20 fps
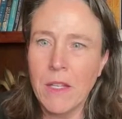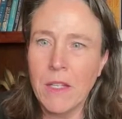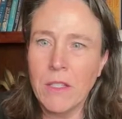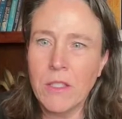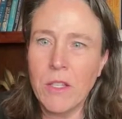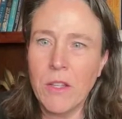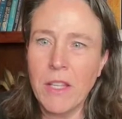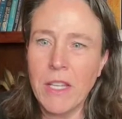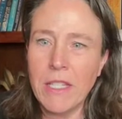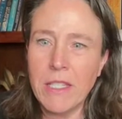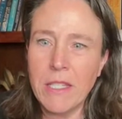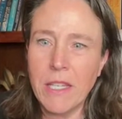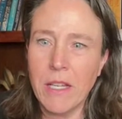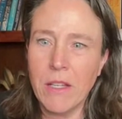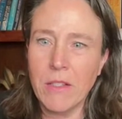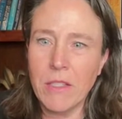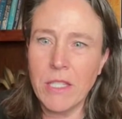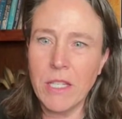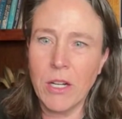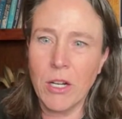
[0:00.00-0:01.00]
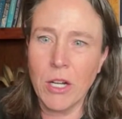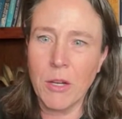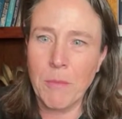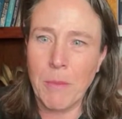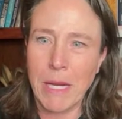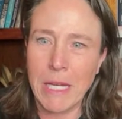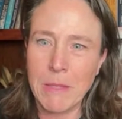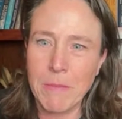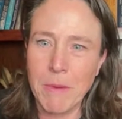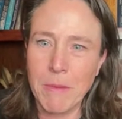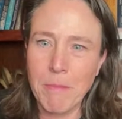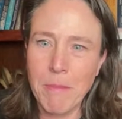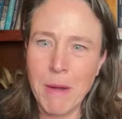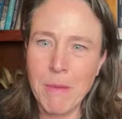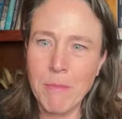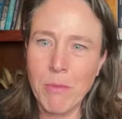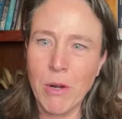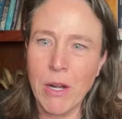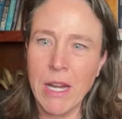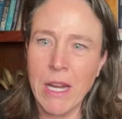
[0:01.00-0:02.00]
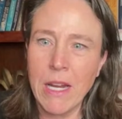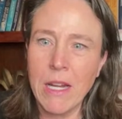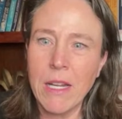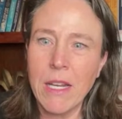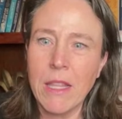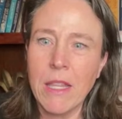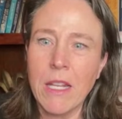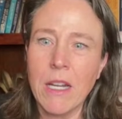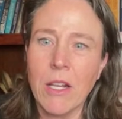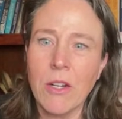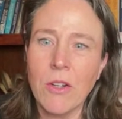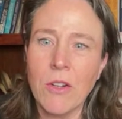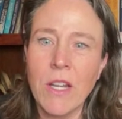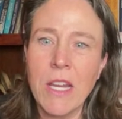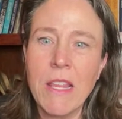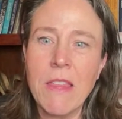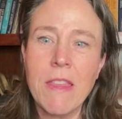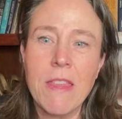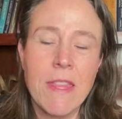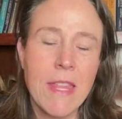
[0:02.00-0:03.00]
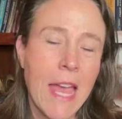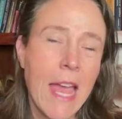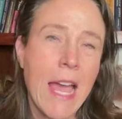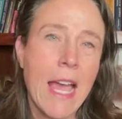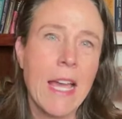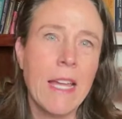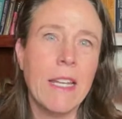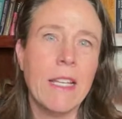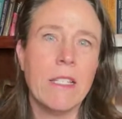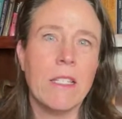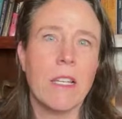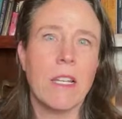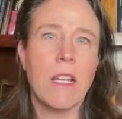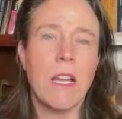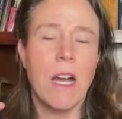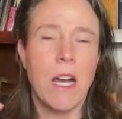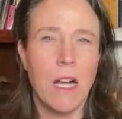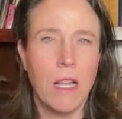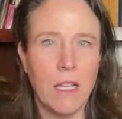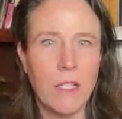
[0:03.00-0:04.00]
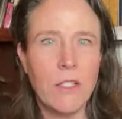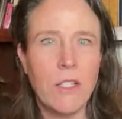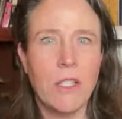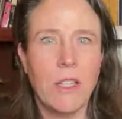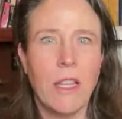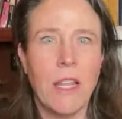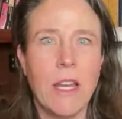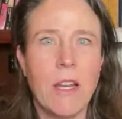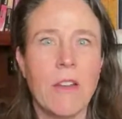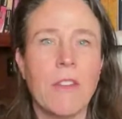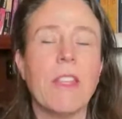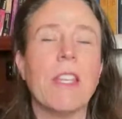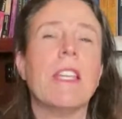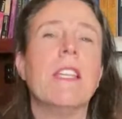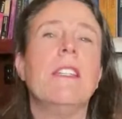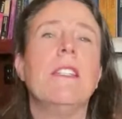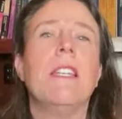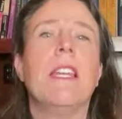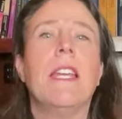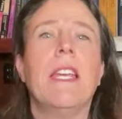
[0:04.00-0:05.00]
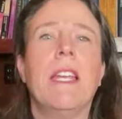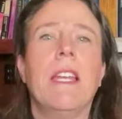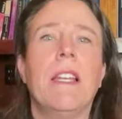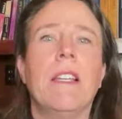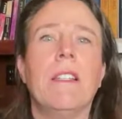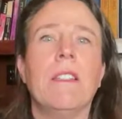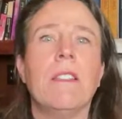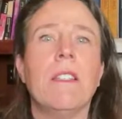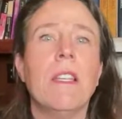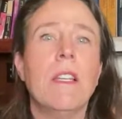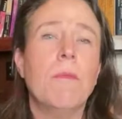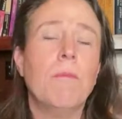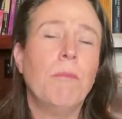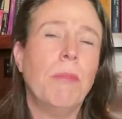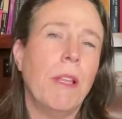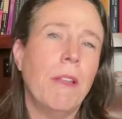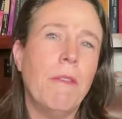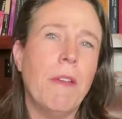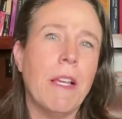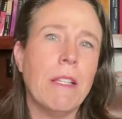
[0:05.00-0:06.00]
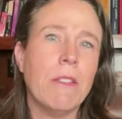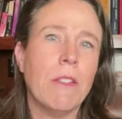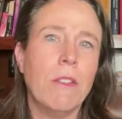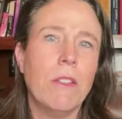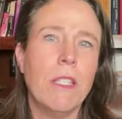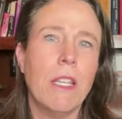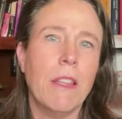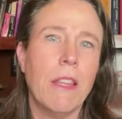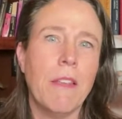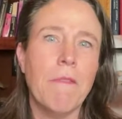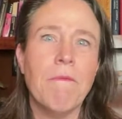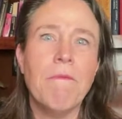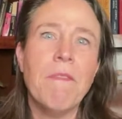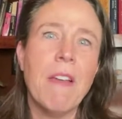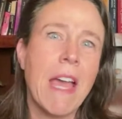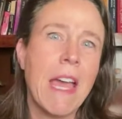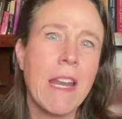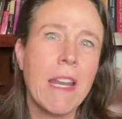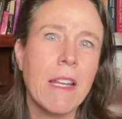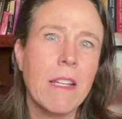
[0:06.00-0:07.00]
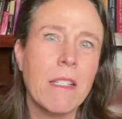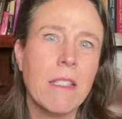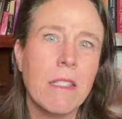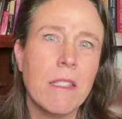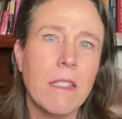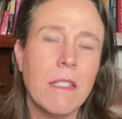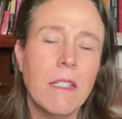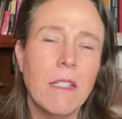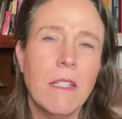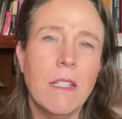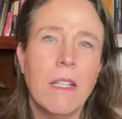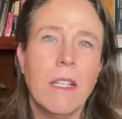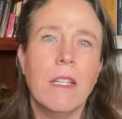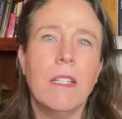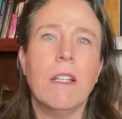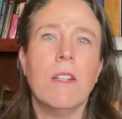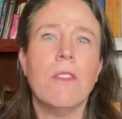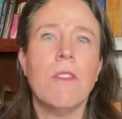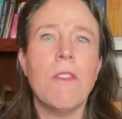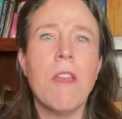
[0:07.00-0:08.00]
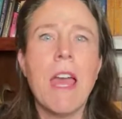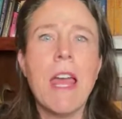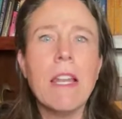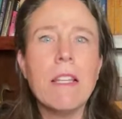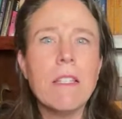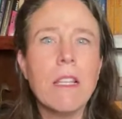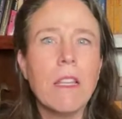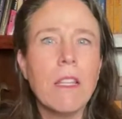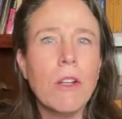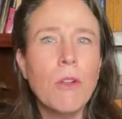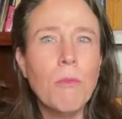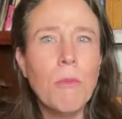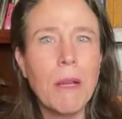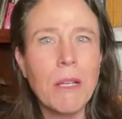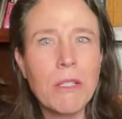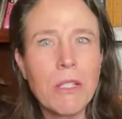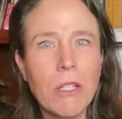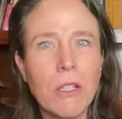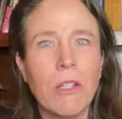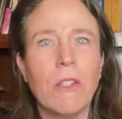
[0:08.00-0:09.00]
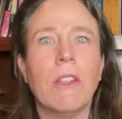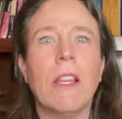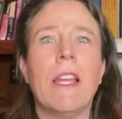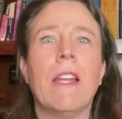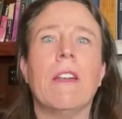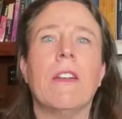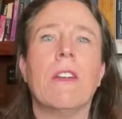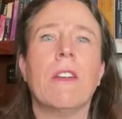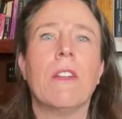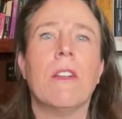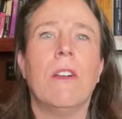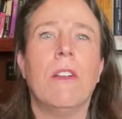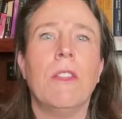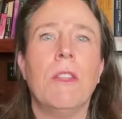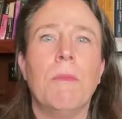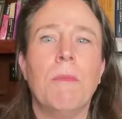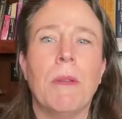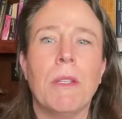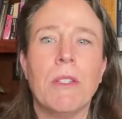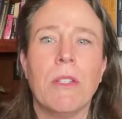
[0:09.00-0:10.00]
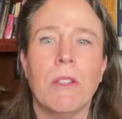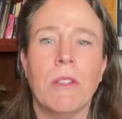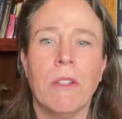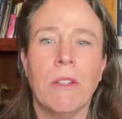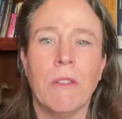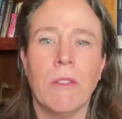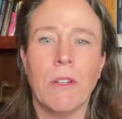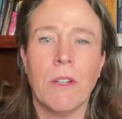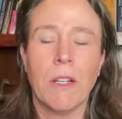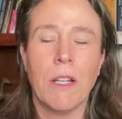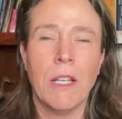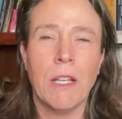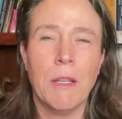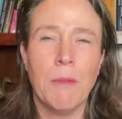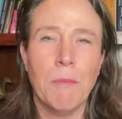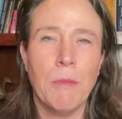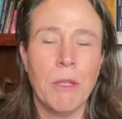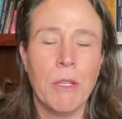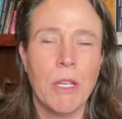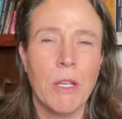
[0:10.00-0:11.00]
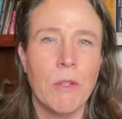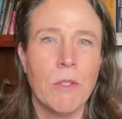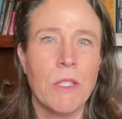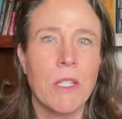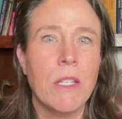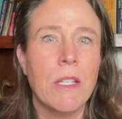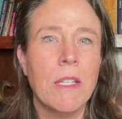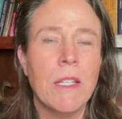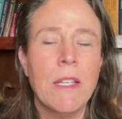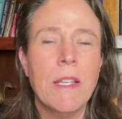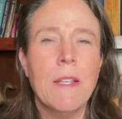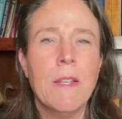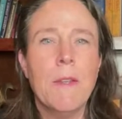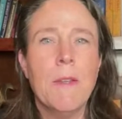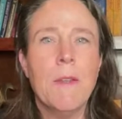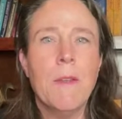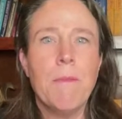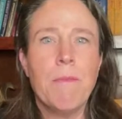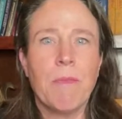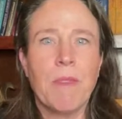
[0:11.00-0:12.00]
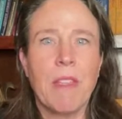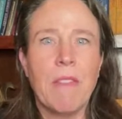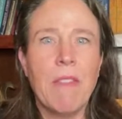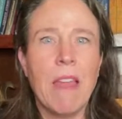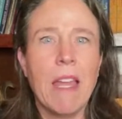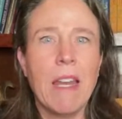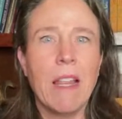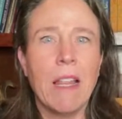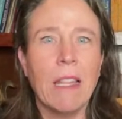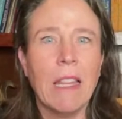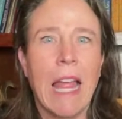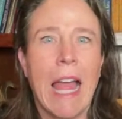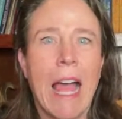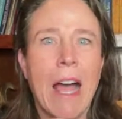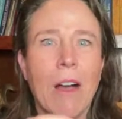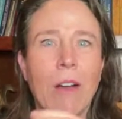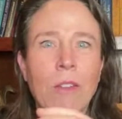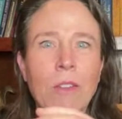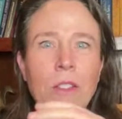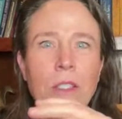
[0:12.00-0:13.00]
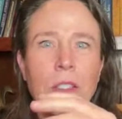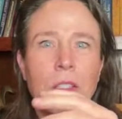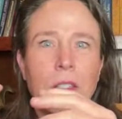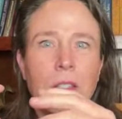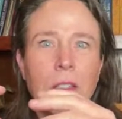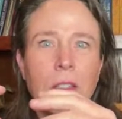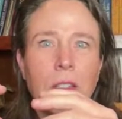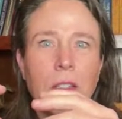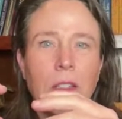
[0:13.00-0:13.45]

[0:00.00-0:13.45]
So these cells sit on a basement membrane, and then underneath that is a collagen layer that contains blood vessels and lymphatics. And under that is a little muscular layer called the muscular mucosa, and that allows